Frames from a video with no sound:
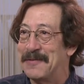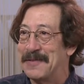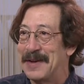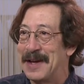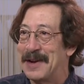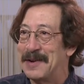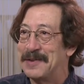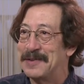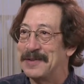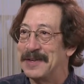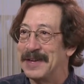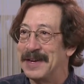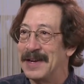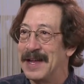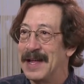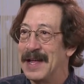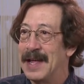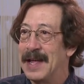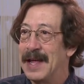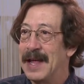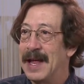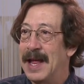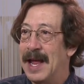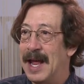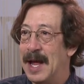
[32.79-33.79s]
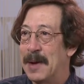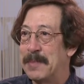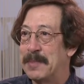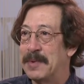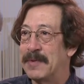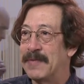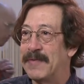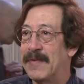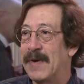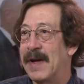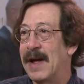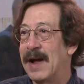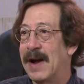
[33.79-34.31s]
How does it
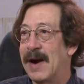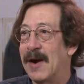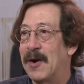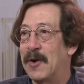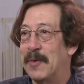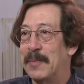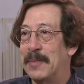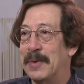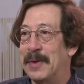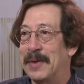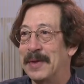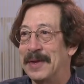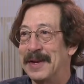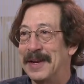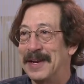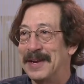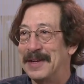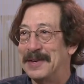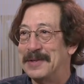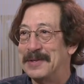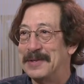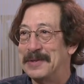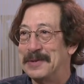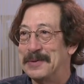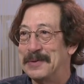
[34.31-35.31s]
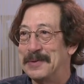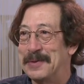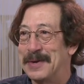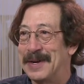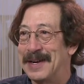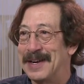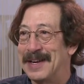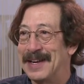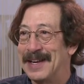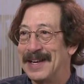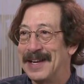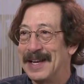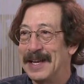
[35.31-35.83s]
amplify our ability
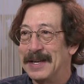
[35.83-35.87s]
to